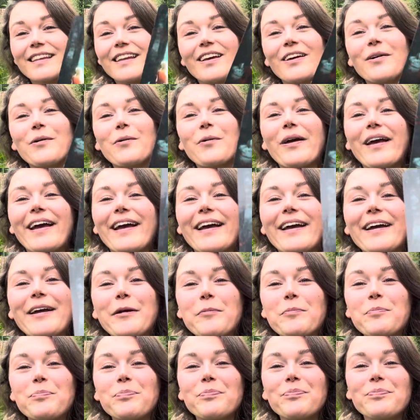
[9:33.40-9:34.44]
Okay.
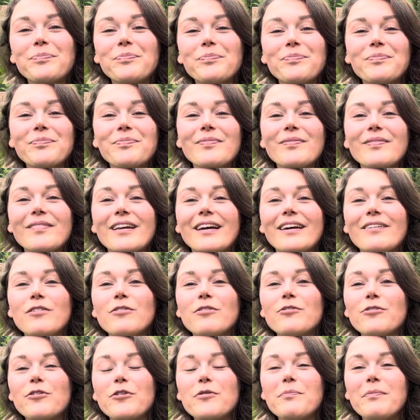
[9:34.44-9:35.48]
Well,
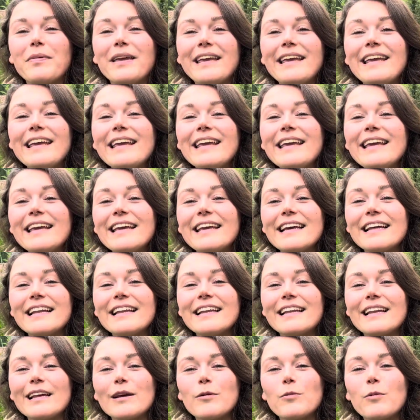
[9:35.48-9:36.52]
for me,
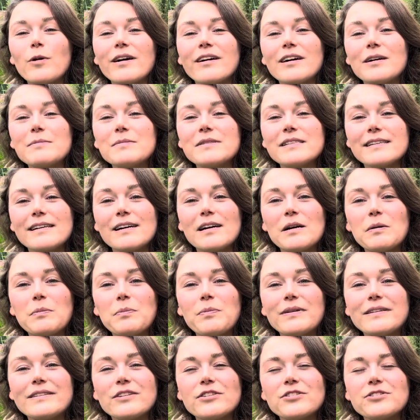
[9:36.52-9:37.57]
like what comes up,
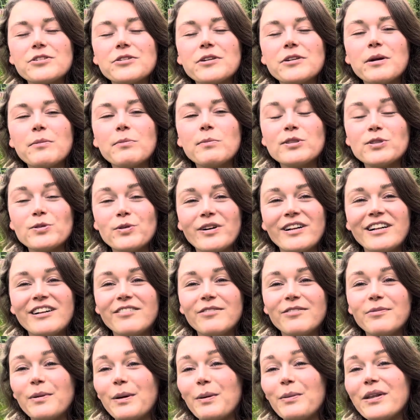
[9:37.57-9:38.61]
it's also number
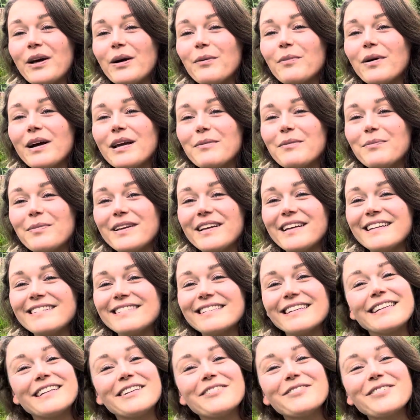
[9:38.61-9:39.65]
12. Maybe that might be
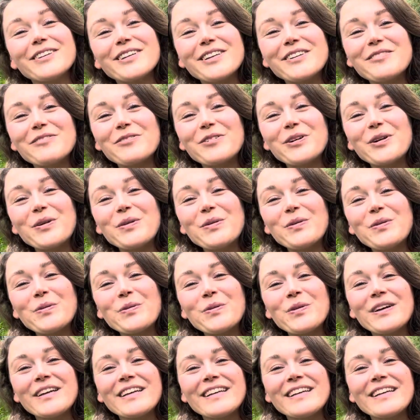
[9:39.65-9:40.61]
significant for you.